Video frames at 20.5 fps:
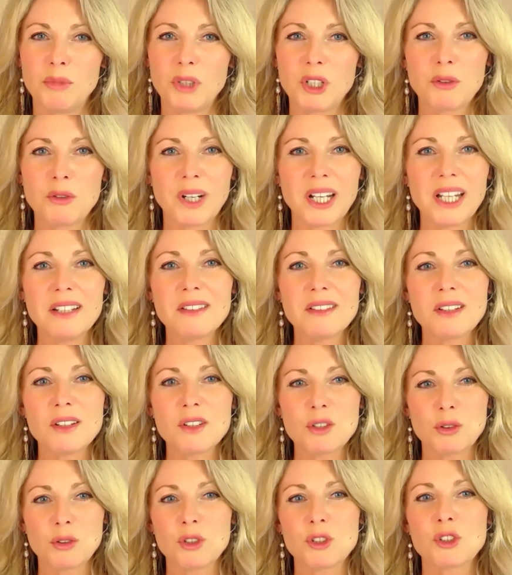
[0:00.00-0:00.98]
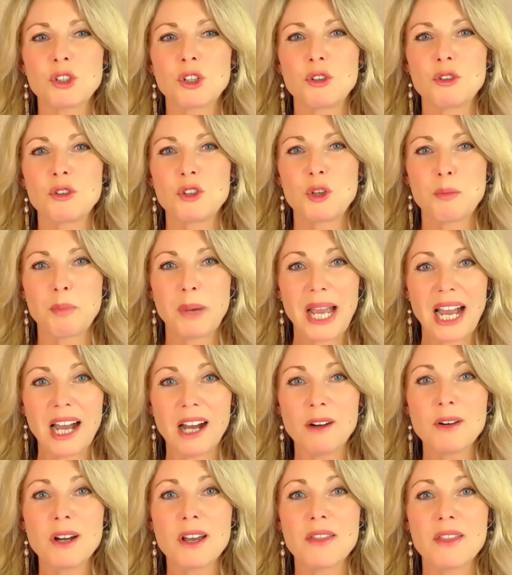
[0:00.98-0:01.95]
But grace is also the
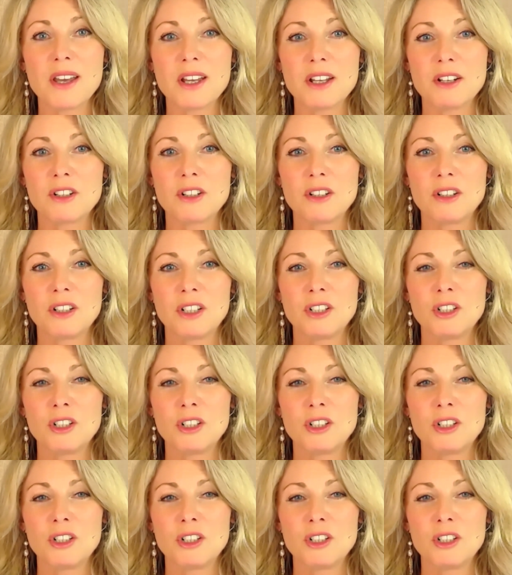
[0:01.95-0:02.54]
power that